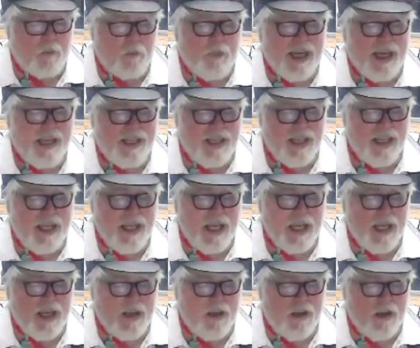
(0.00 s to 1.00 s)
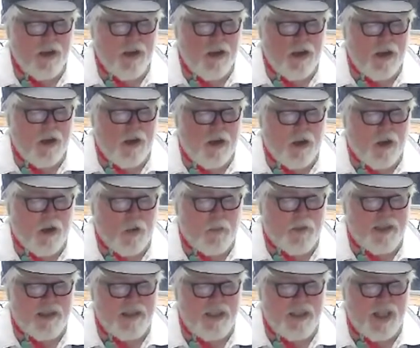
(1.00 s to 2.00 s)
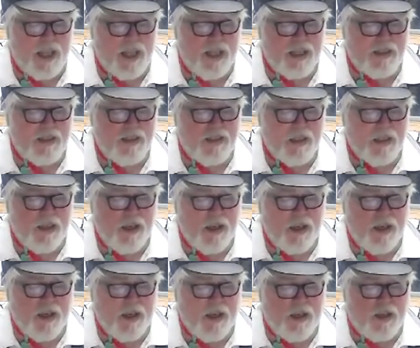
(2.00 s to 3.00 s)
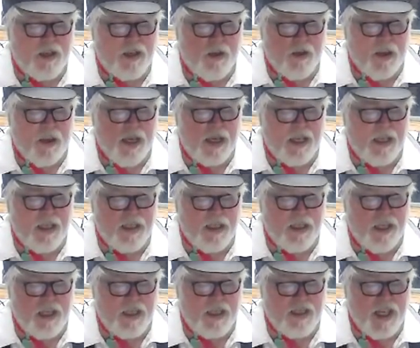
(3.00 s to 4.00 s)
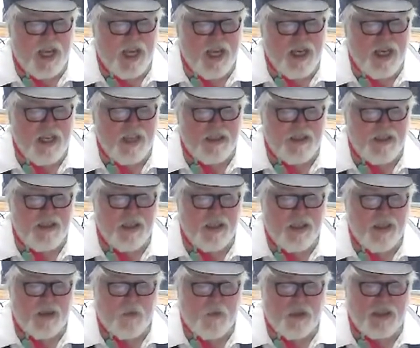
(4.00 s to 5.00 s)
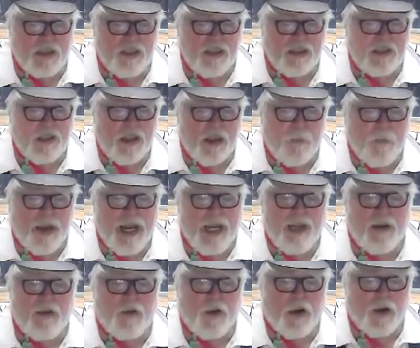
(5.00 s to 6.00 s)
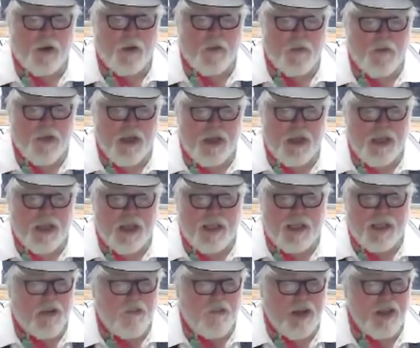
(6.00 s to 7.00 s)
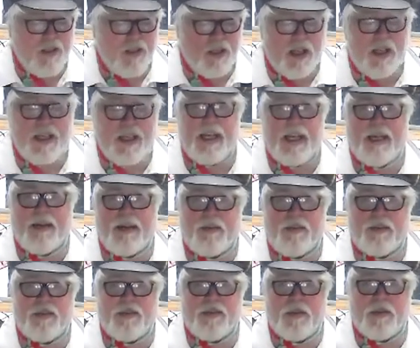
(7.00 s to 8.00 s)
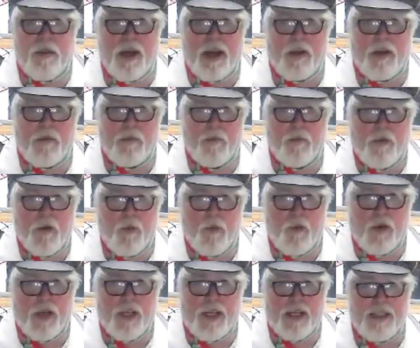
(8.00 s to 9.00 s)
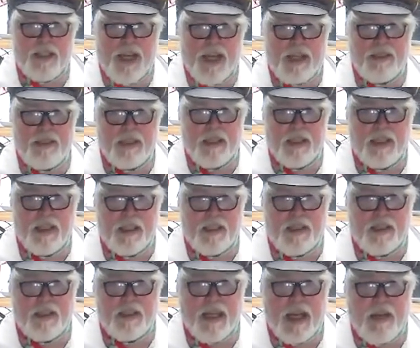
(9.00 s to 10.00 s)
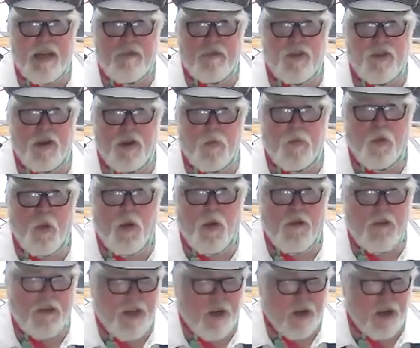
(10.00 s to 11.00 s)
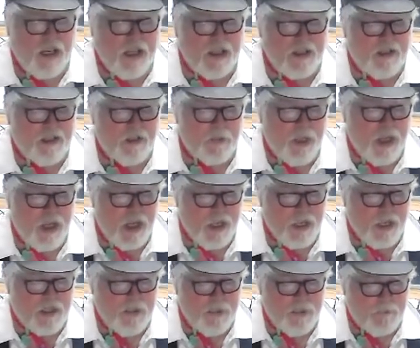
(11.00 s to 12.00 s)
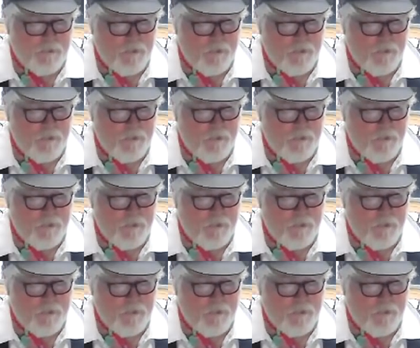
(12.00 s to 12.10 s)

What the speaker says: BT, or Bacillus thuringiensis, which is a microbe that eventually kills the bug when ingested. It's kind of germ warfare against the bugs.